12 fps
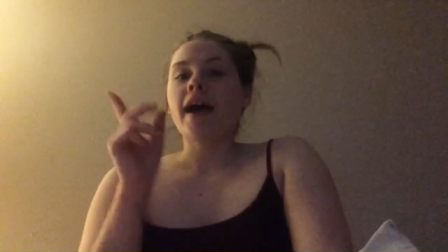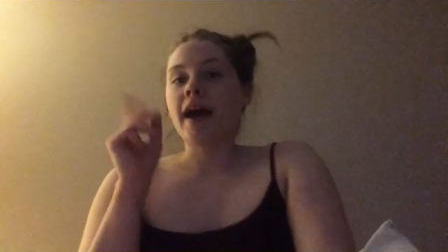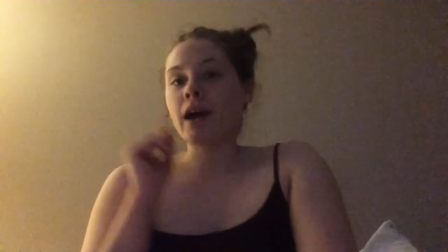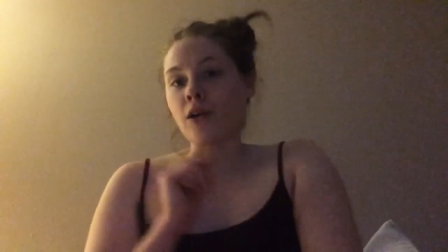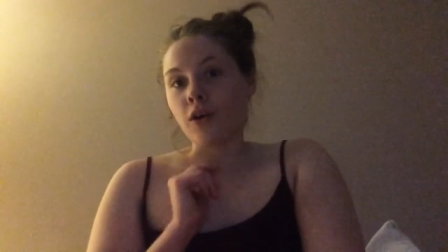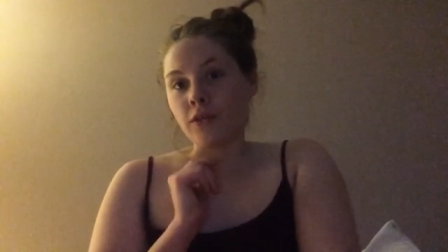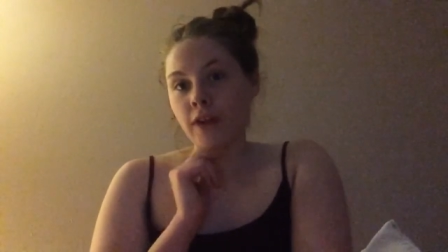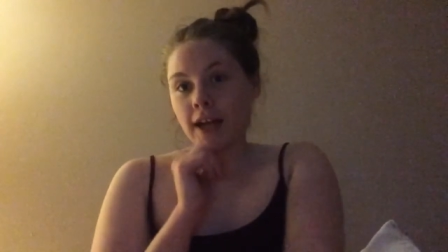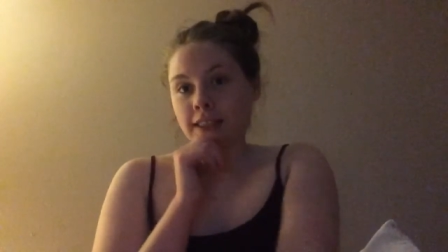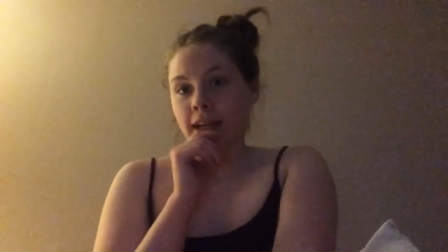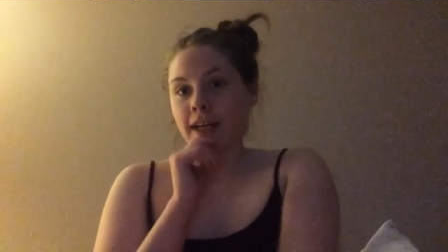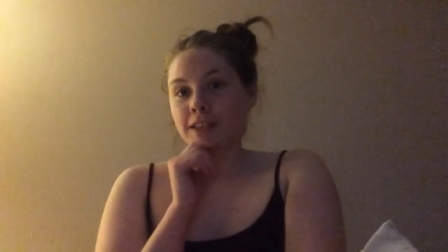at
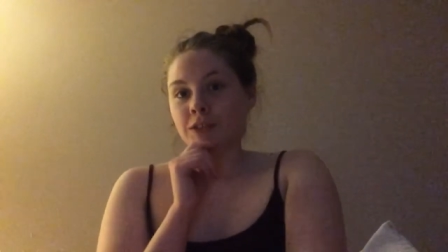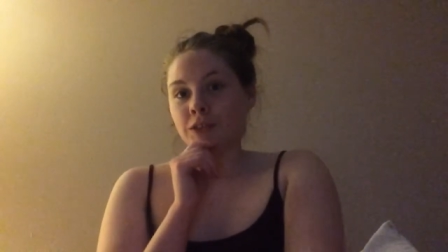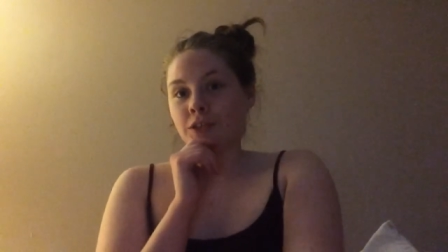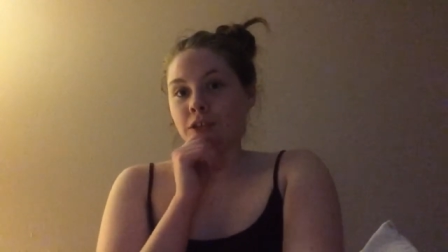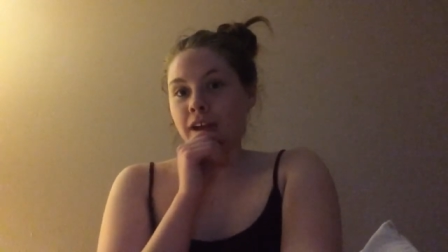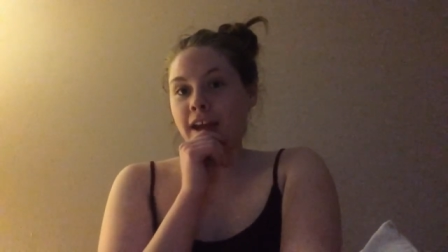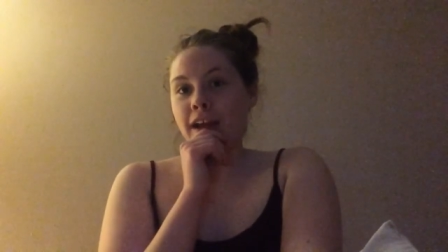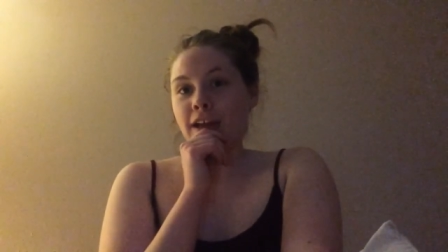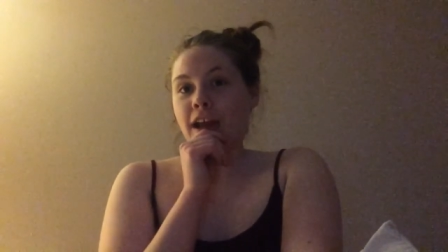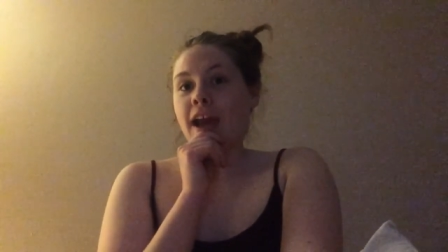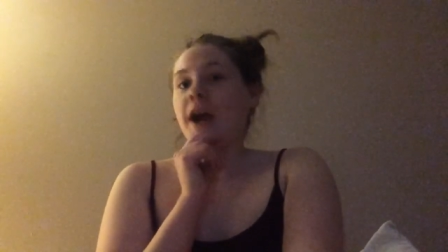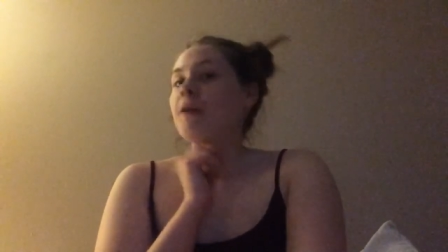Colfax High School.
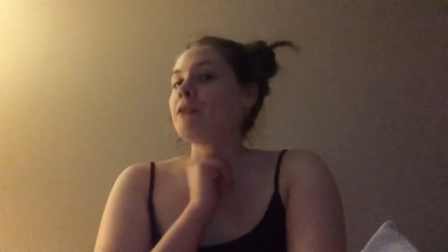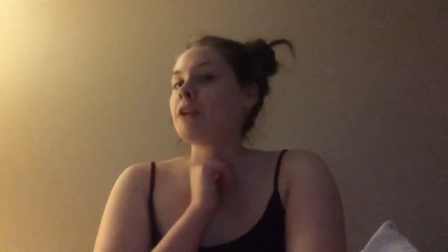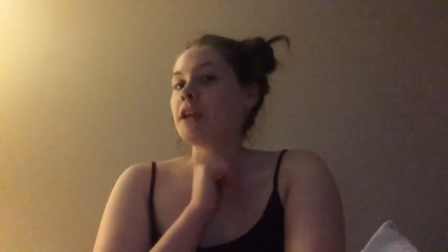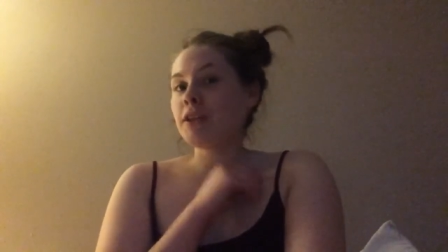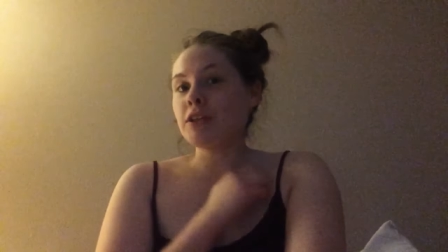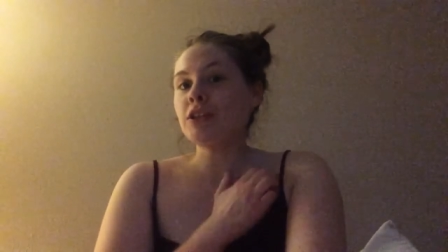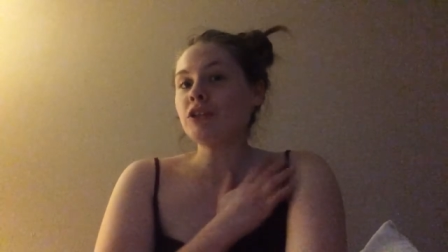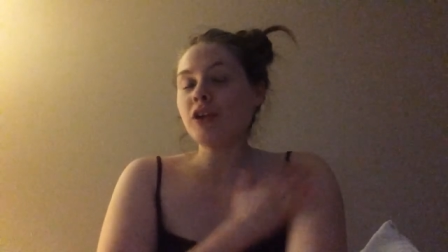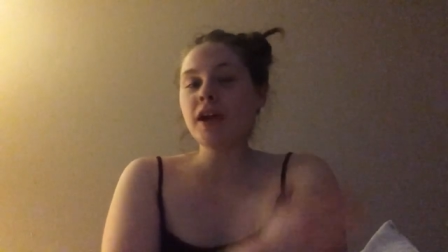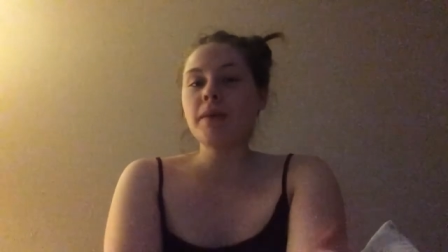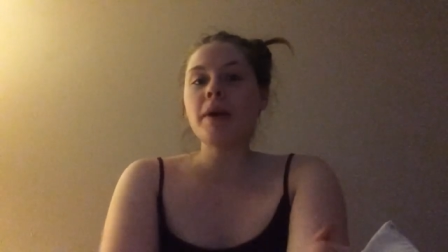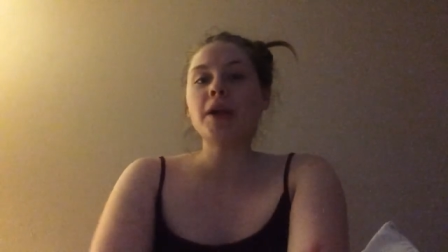And I have another
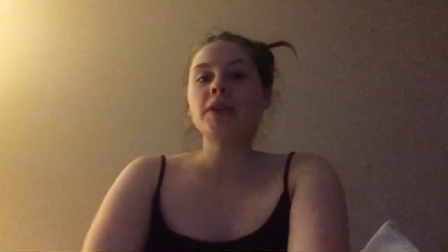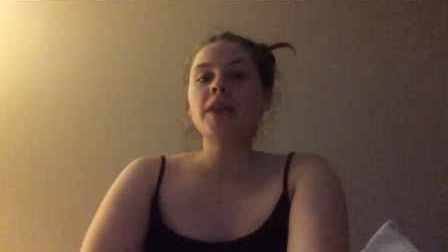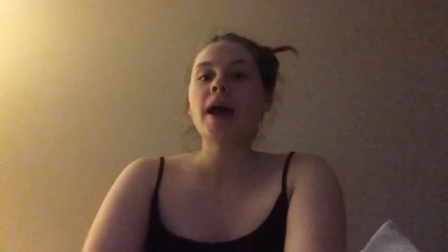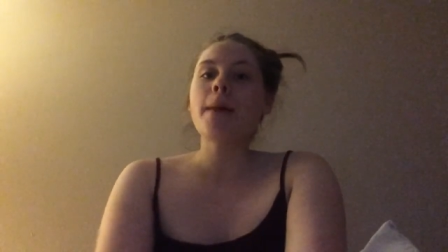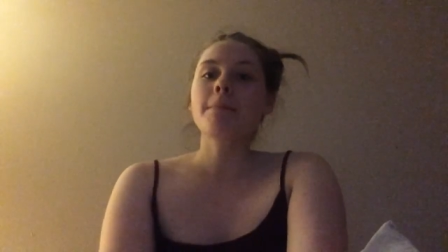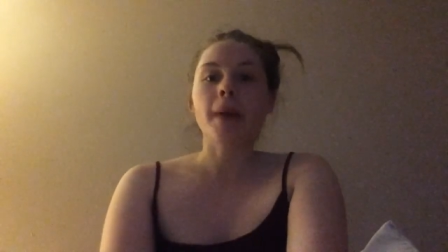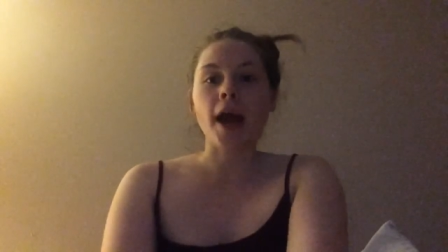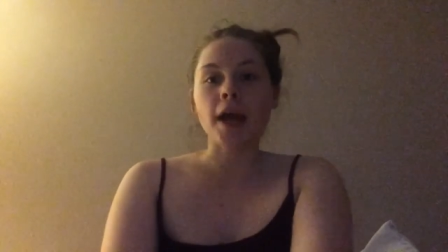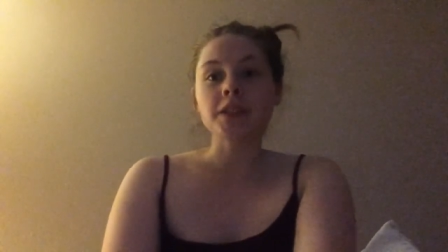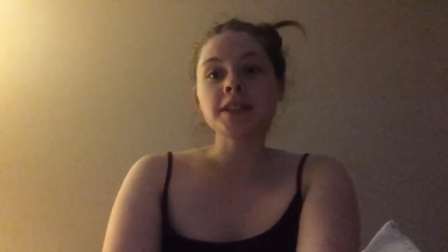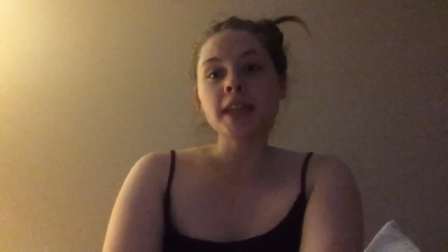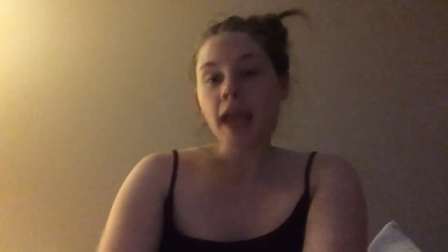story about that,
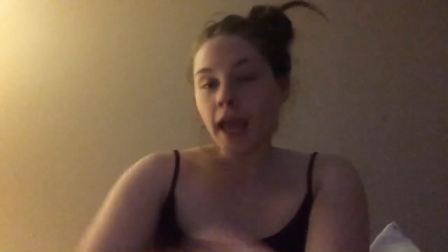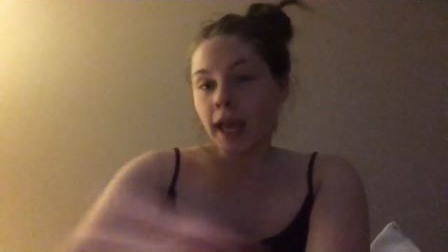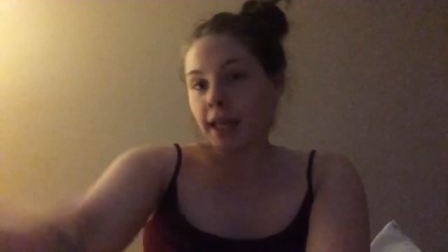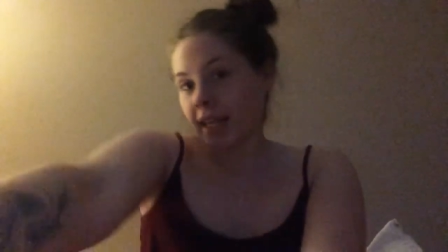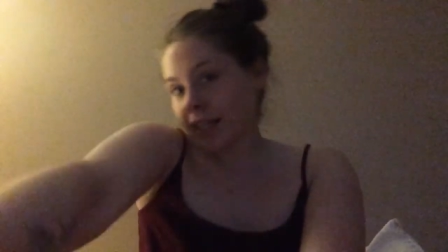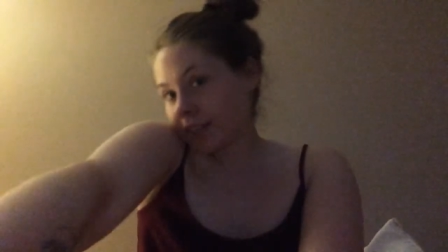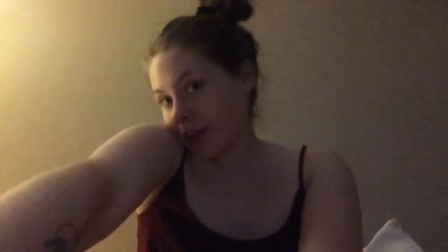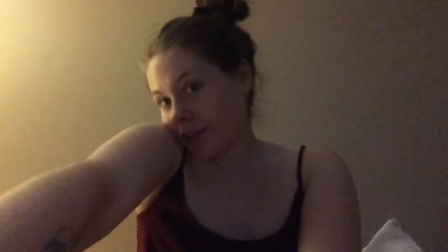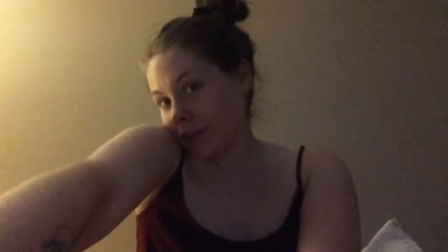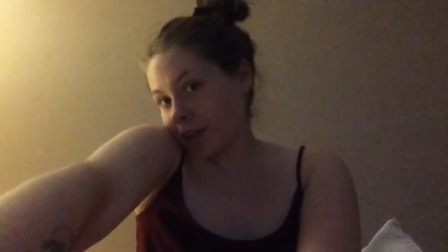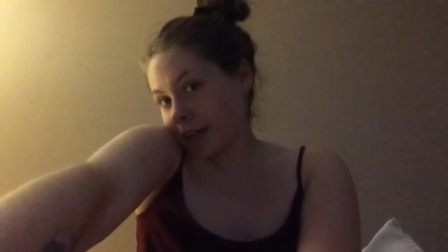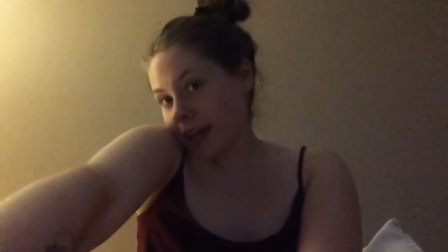but that's all
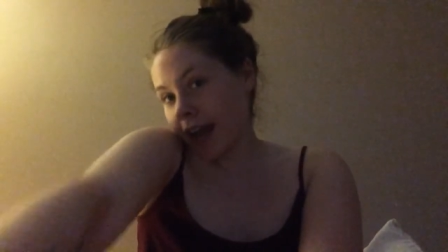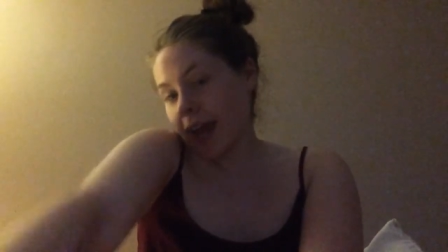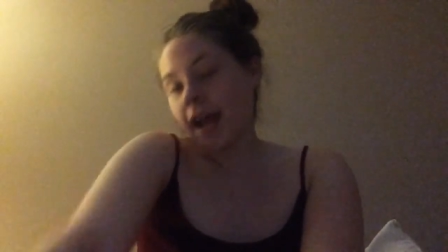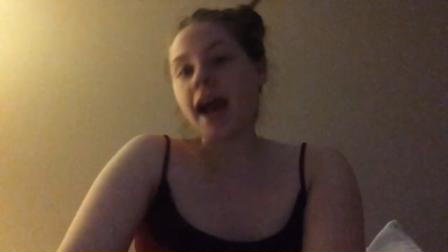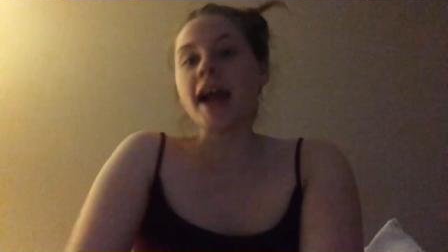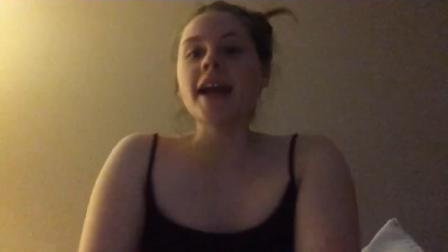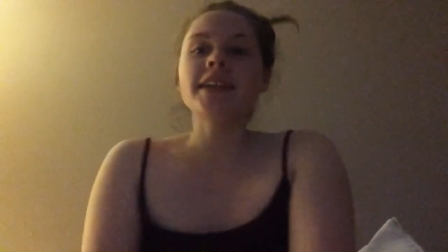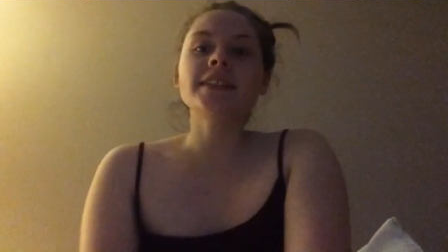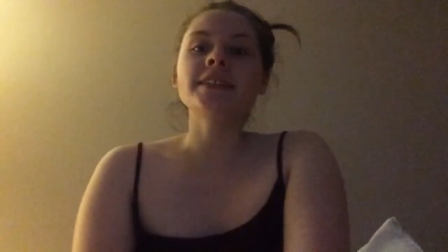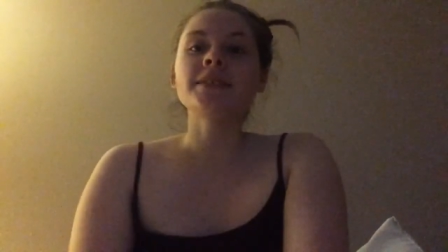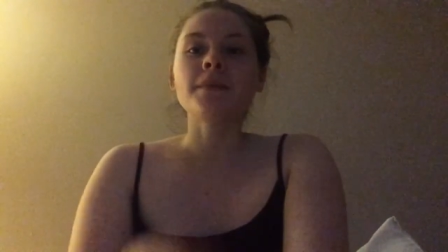for today, guys.